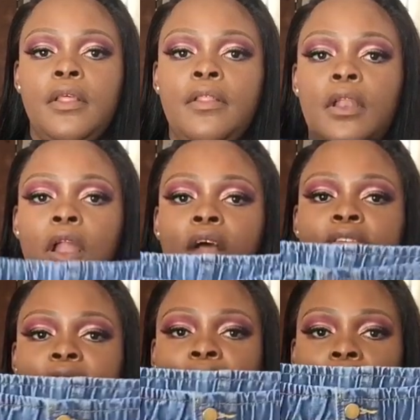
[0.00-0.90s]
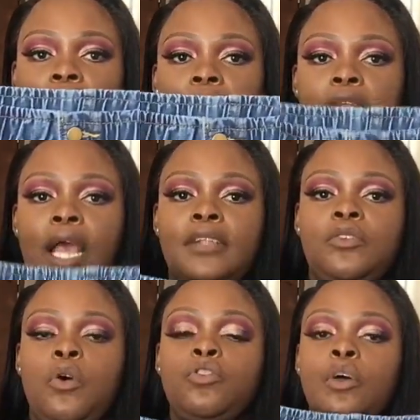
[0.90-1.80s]
Then the last thing that I got, guys,
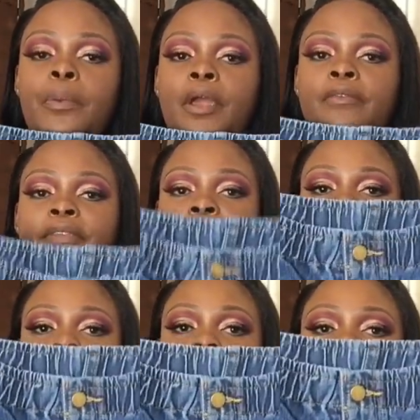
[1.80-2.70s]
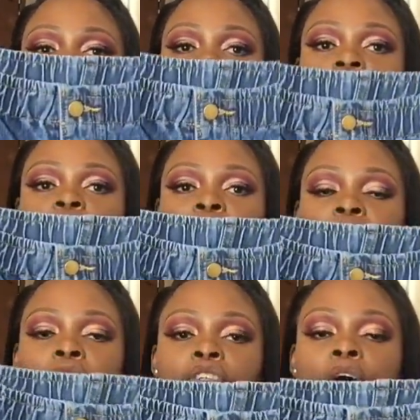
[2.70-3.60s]
is also a pair of denim shorts. These ones
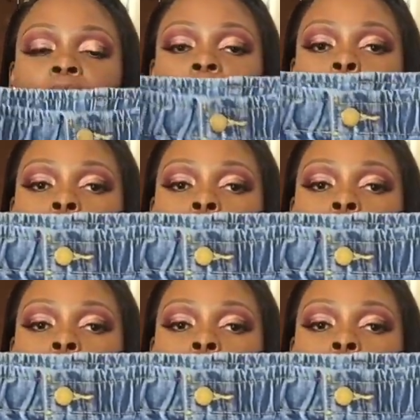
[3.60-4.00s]
are a darker